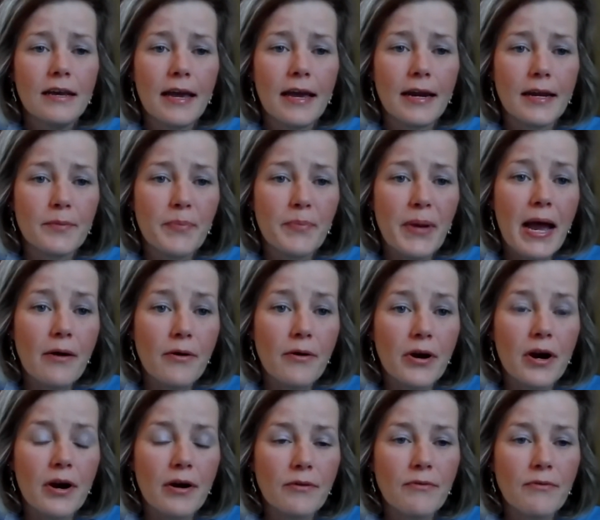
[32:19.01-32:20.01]
and
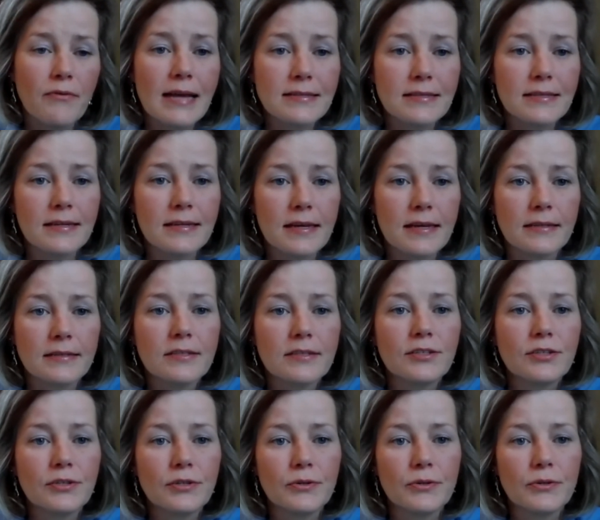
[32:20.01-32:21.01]
empower our
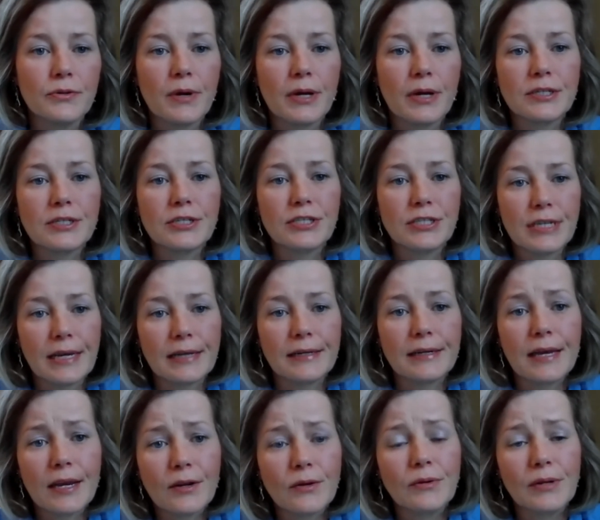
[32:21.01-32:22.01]
residents to understand
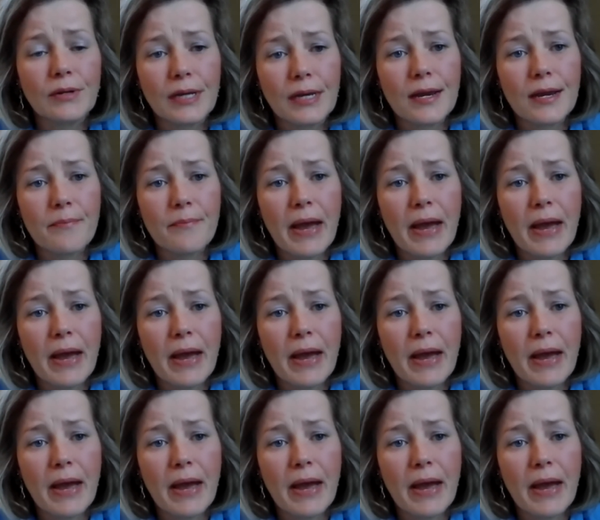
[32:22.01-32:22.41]
not only